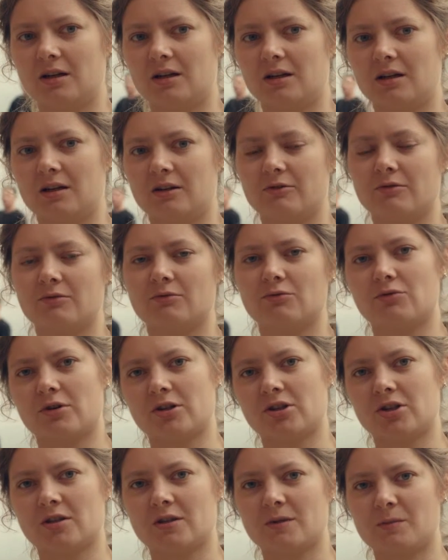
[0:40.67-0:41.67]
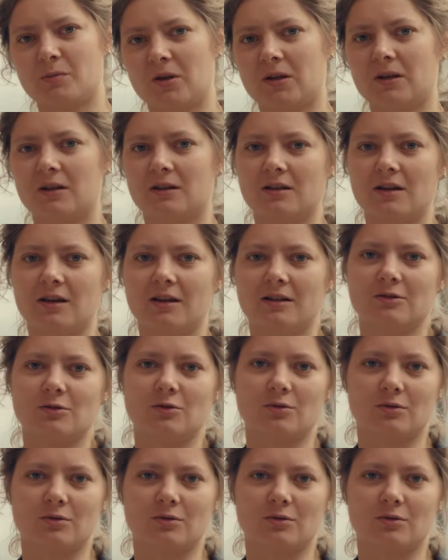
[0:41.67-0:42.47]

Russian-speaking and